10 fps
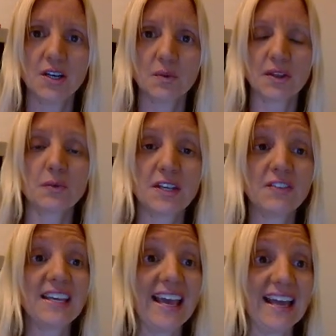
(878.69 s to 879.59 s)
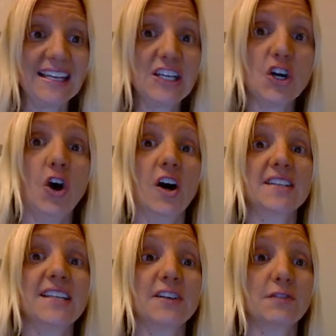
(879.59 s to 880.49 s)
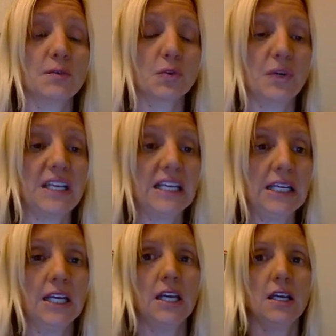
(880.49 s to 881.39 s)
without giving any content from the reading.